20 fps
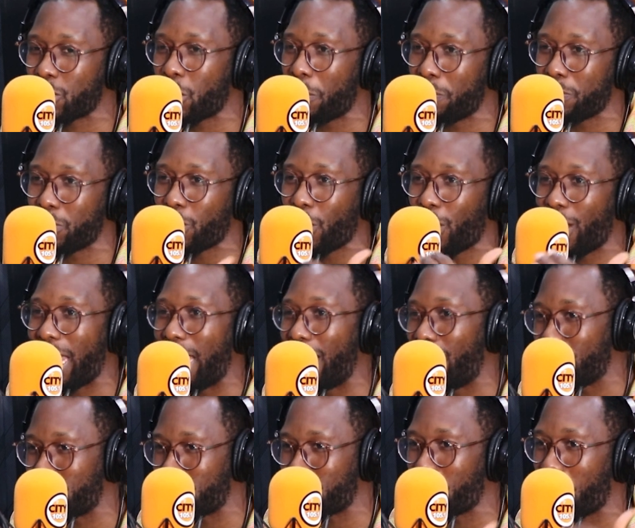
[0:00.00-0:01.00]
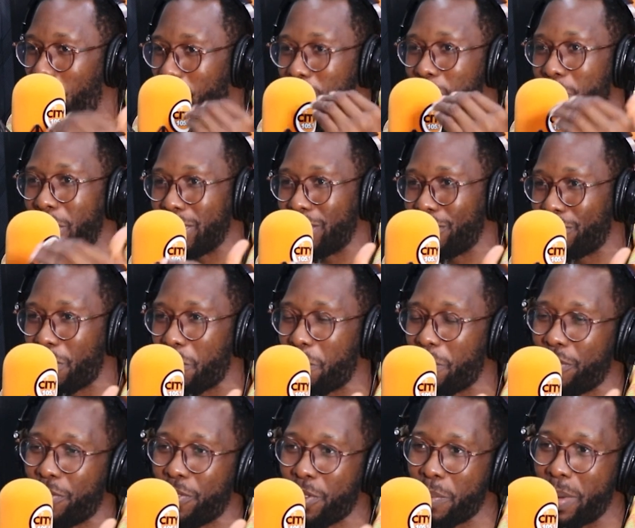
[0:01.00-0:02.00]
top dollar or top money for
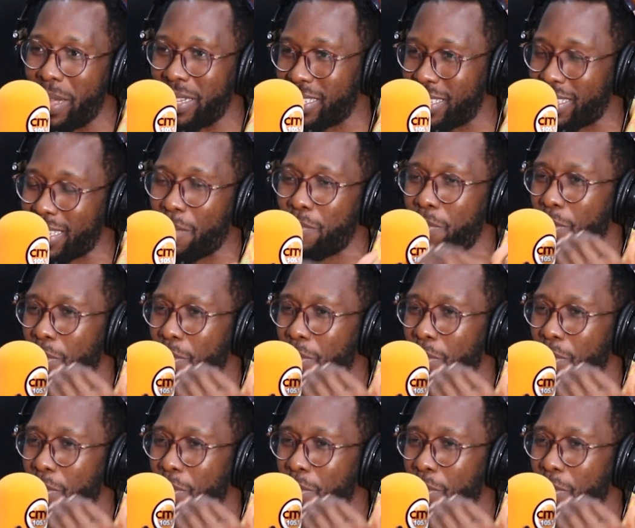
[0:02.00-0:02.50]
performances,